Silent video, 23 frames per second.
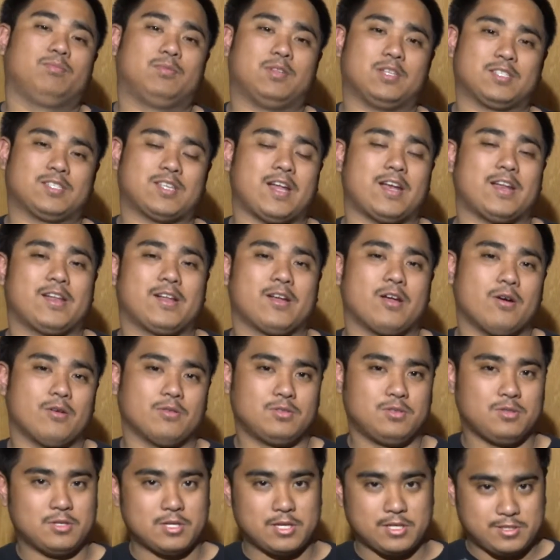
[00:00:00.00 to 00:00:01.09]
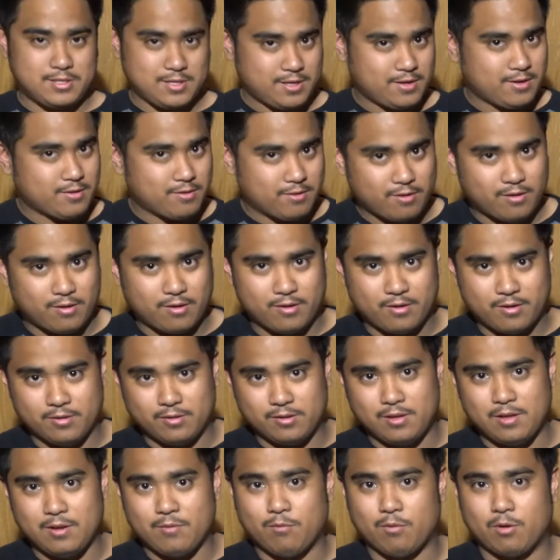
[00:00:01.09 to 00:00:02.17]
decided to go 2JZ
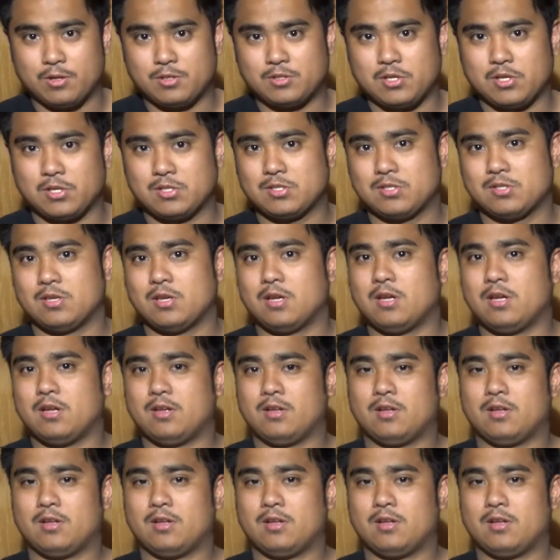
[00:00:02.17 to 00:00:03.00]
on the E46.